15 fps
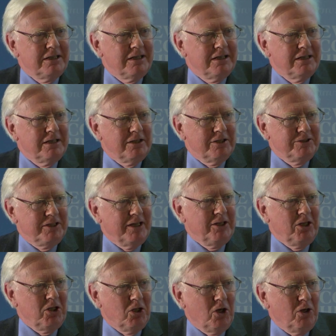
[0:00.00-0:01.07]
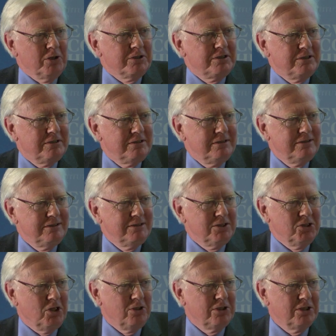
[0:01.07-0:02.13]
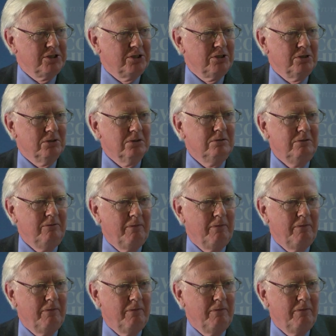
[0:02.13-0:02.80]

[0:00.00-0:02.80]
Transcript: uh, done a lot long ago,